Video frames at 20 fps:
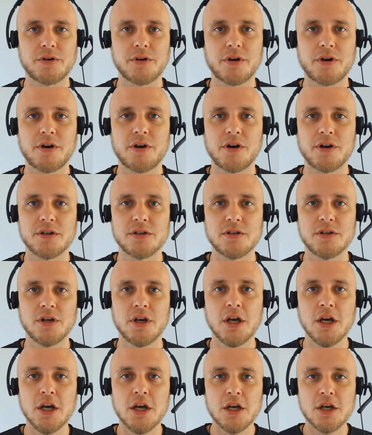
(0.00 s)
heart.
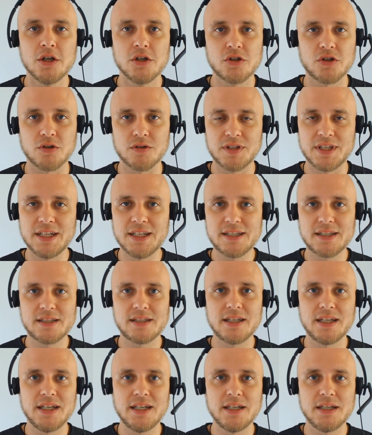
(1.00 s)
So this
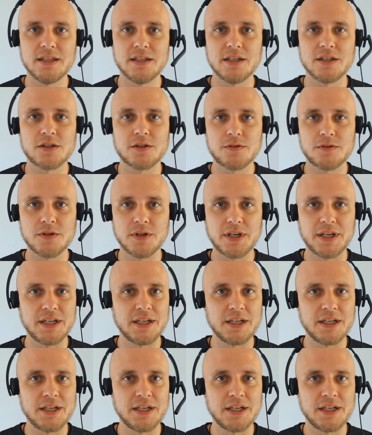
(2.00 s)
scene is